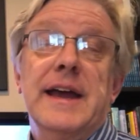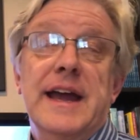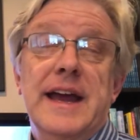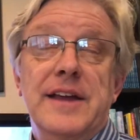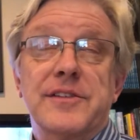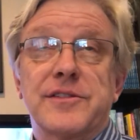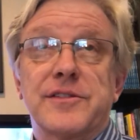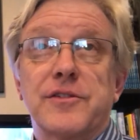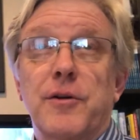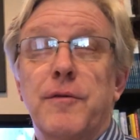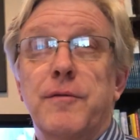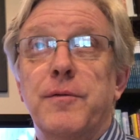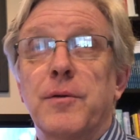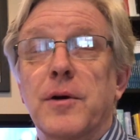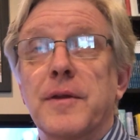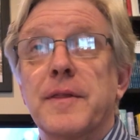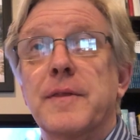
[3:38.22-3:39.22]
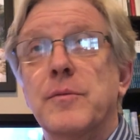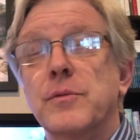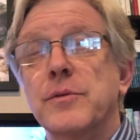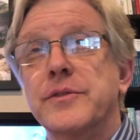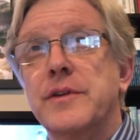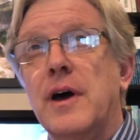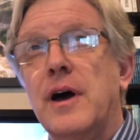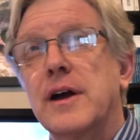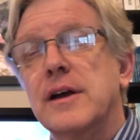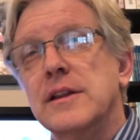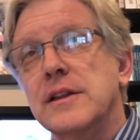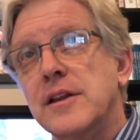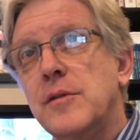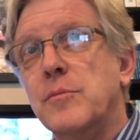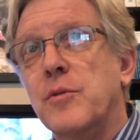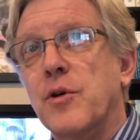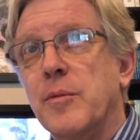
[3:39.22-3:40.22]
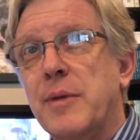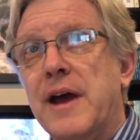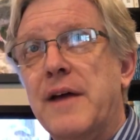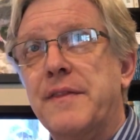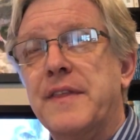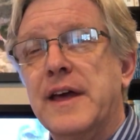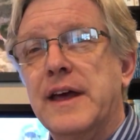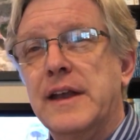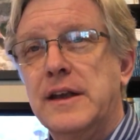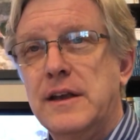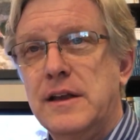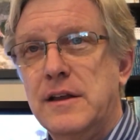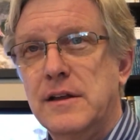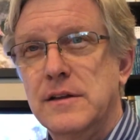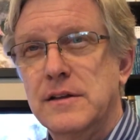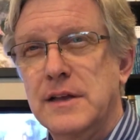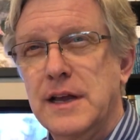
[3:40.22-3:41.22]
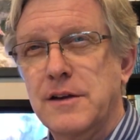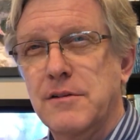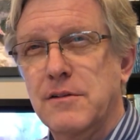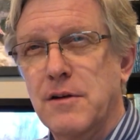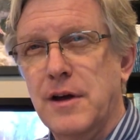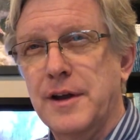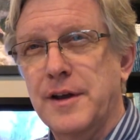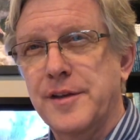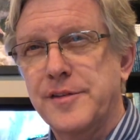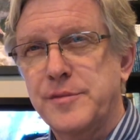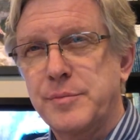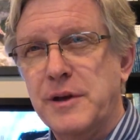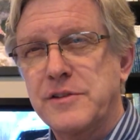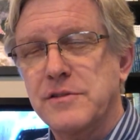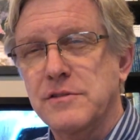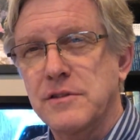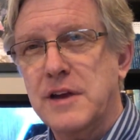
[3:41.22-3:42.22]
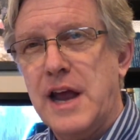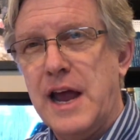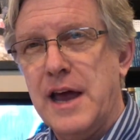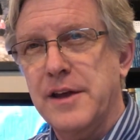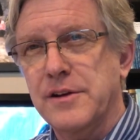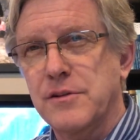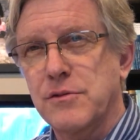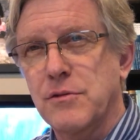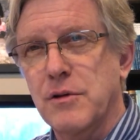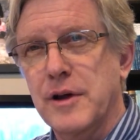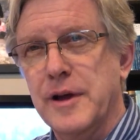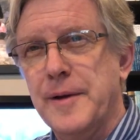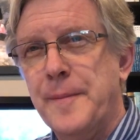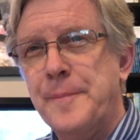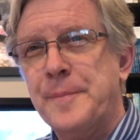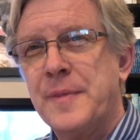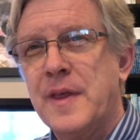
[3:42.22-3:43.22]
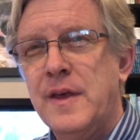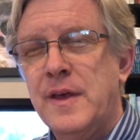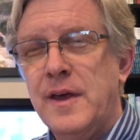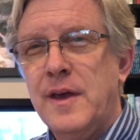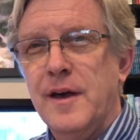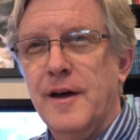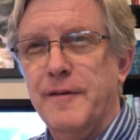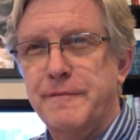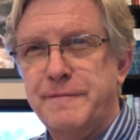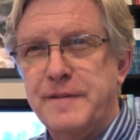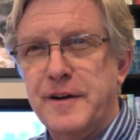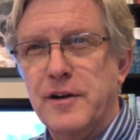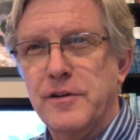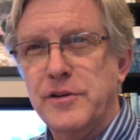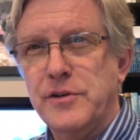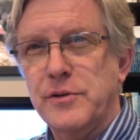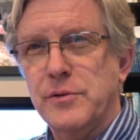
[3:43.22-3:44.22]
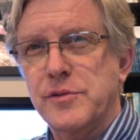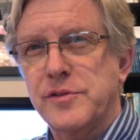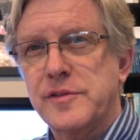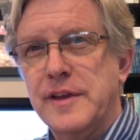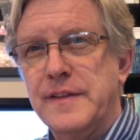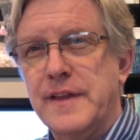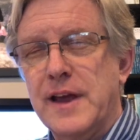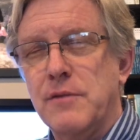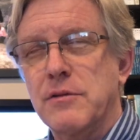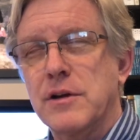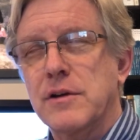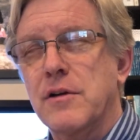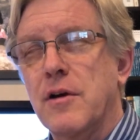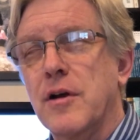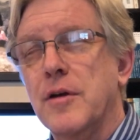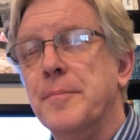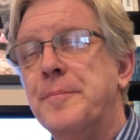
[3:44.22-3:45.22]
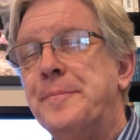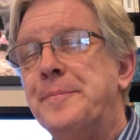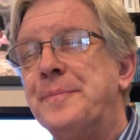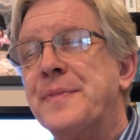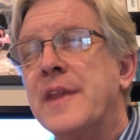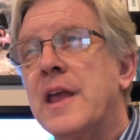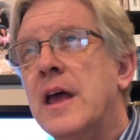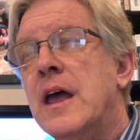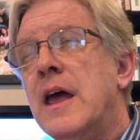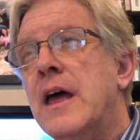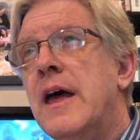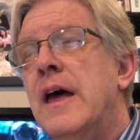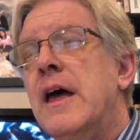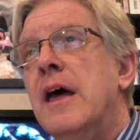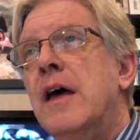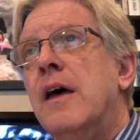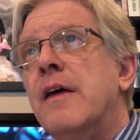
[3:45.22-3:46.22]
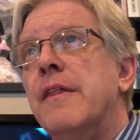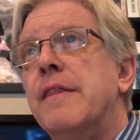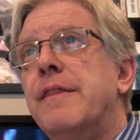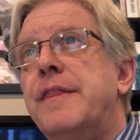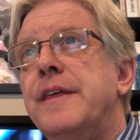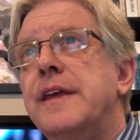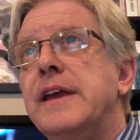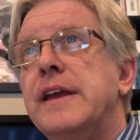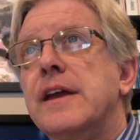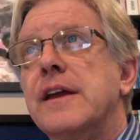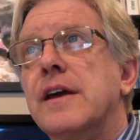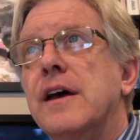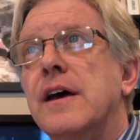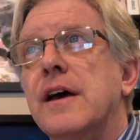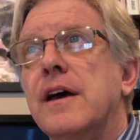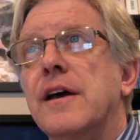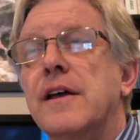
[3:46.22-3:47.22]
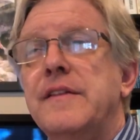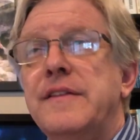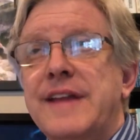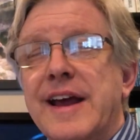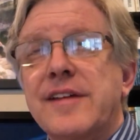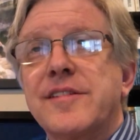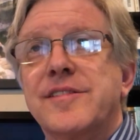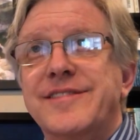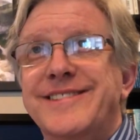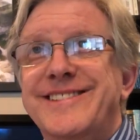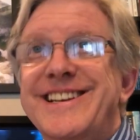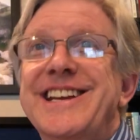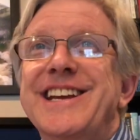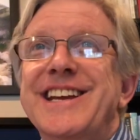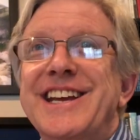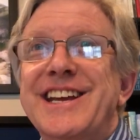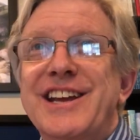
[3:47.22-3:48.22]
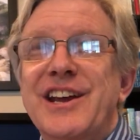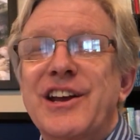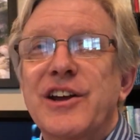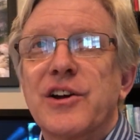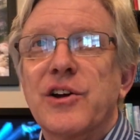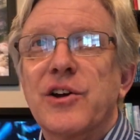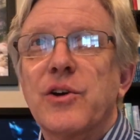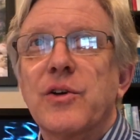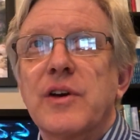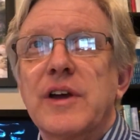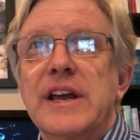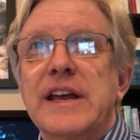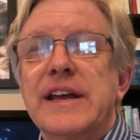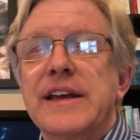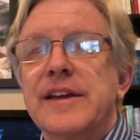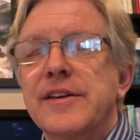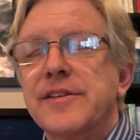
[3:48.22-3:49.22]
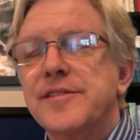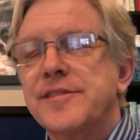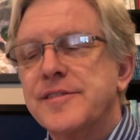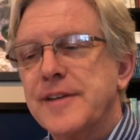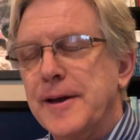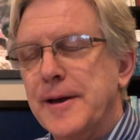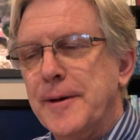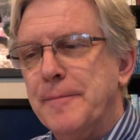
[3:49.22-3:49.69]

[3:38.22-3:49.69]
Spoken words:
and so forth. We'll talk a little more about that later on, a special category of fair use in that regard. The next D here is